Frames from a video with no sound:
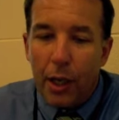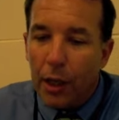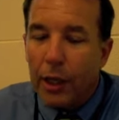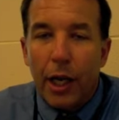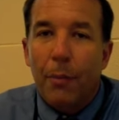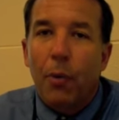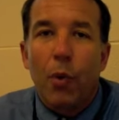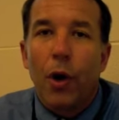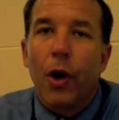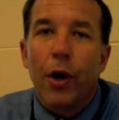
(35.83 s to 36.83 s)
looking up a
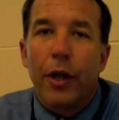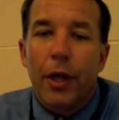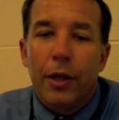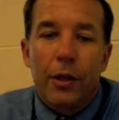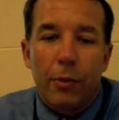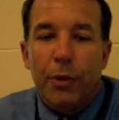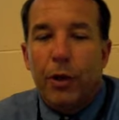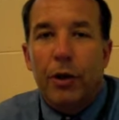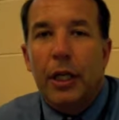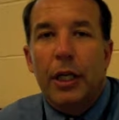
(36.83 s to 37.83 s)
word, the
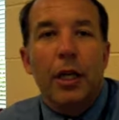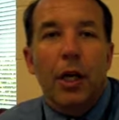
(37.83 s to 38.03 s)
ability